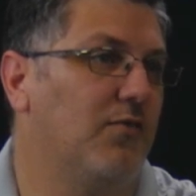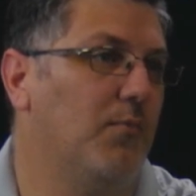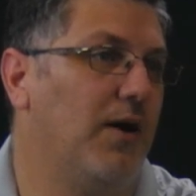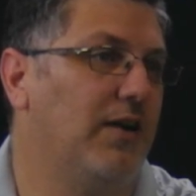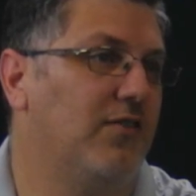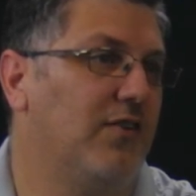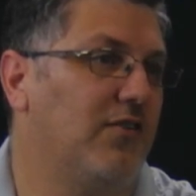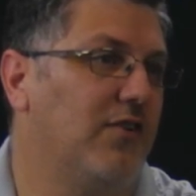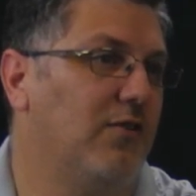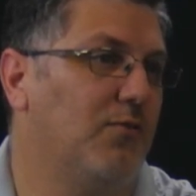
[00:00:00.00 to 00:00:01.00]
minus
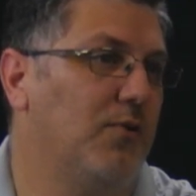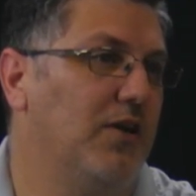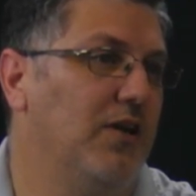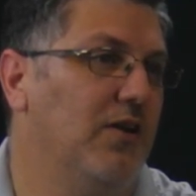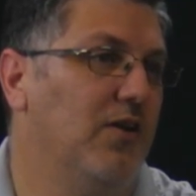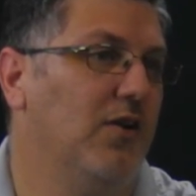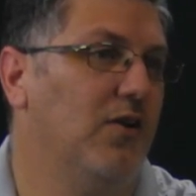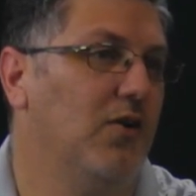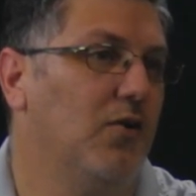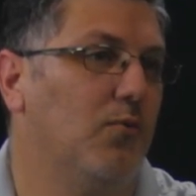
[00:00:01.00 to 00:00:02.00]
63.
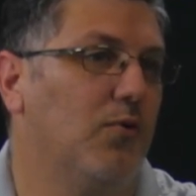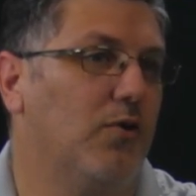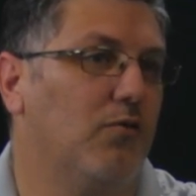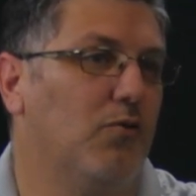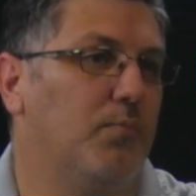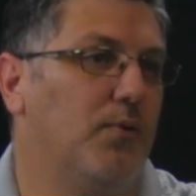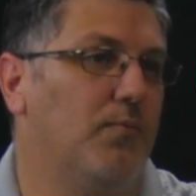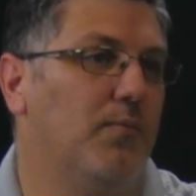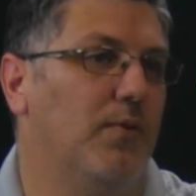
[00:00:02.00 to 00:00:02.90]
We're going to group them.